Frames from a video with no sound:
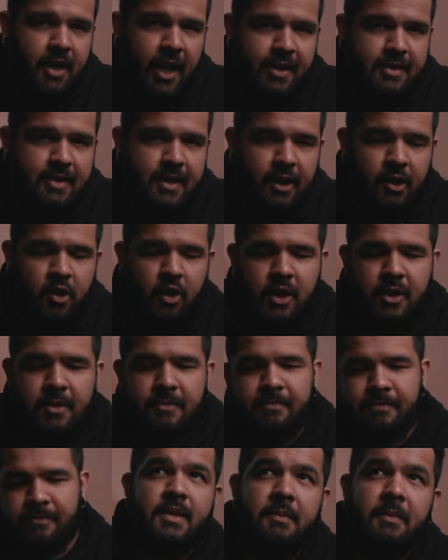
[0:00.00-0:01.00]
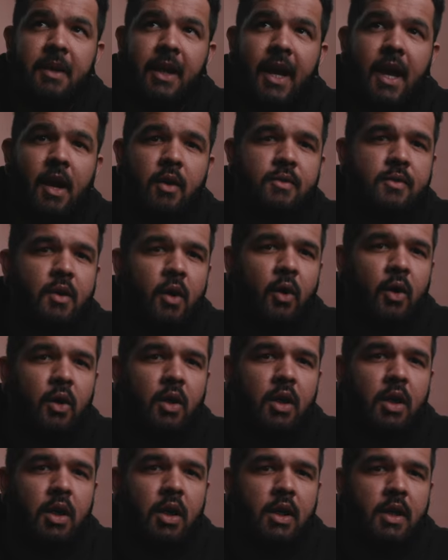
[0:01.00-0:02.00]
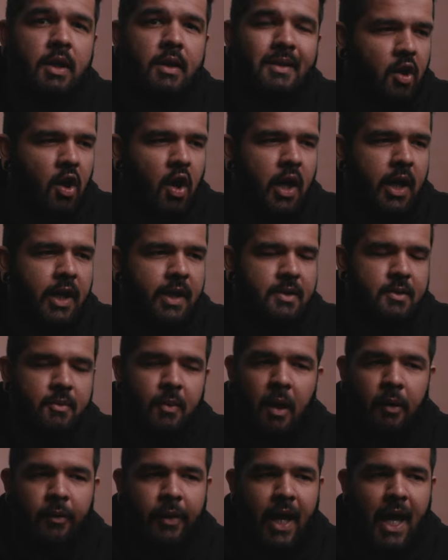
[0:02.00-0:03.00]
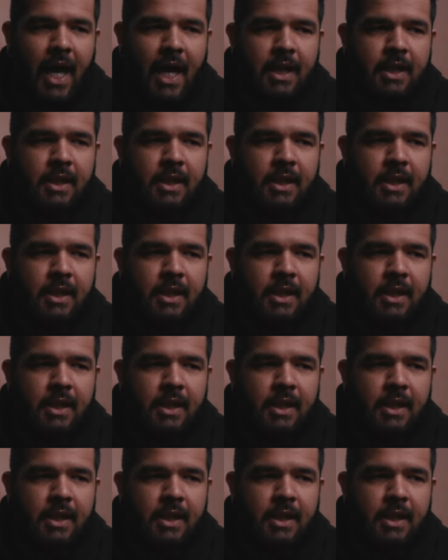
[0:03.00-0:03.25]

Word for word: the S D card. Something else on cards while we at